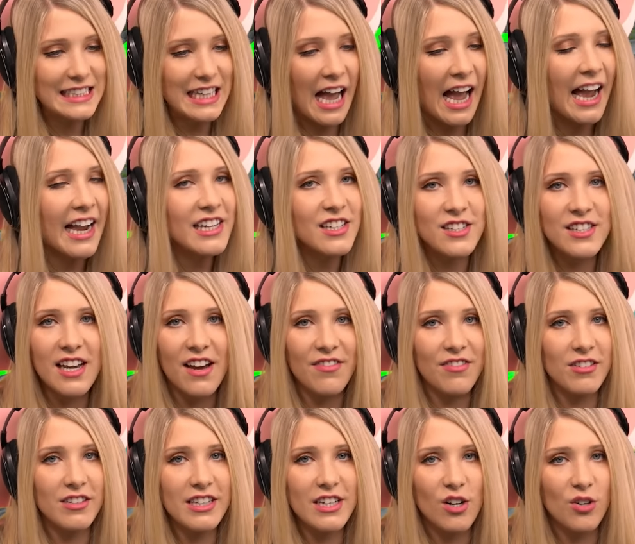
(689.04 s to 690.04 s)
I
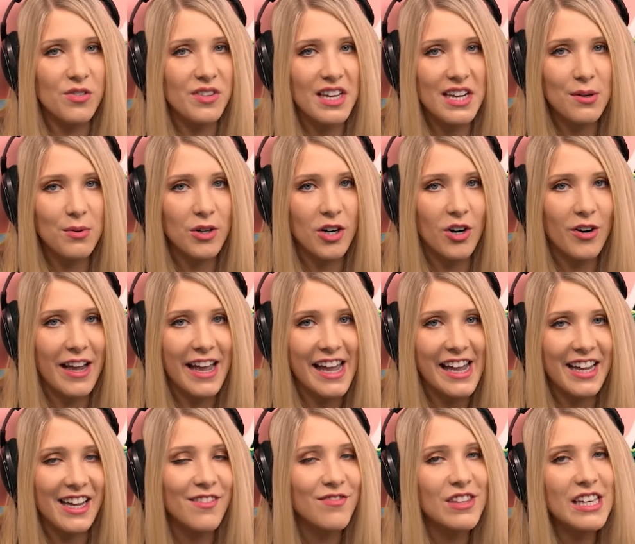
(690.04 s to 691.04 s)
definitely don't think we're
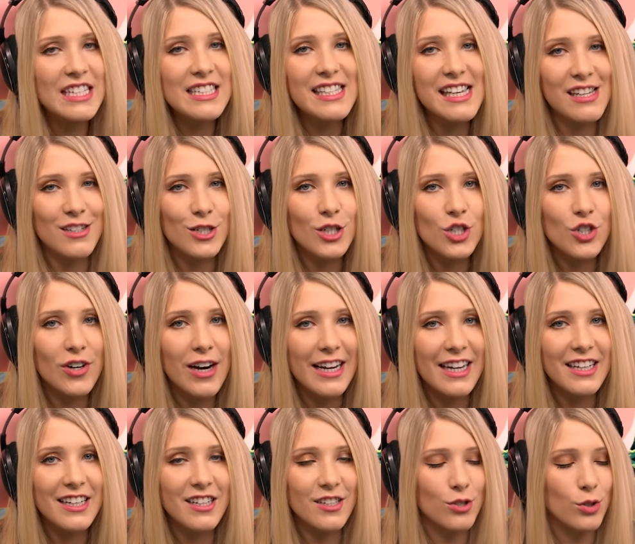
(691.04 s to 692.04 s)
okay. If this ender
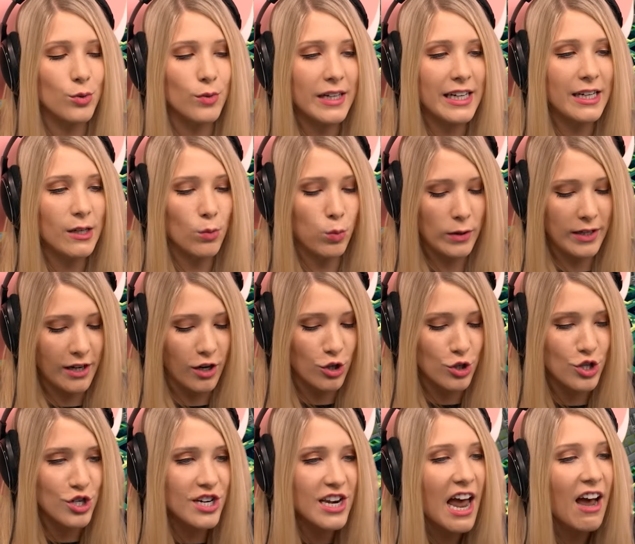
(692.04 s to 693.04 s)
dragon is green, we are
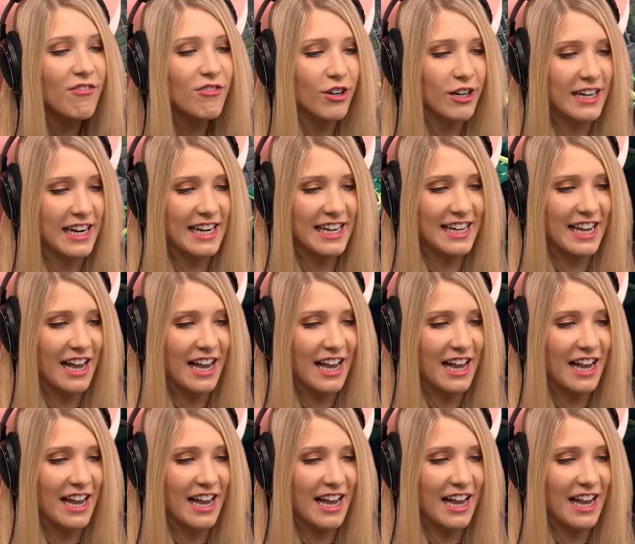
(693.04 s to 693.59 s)
never getting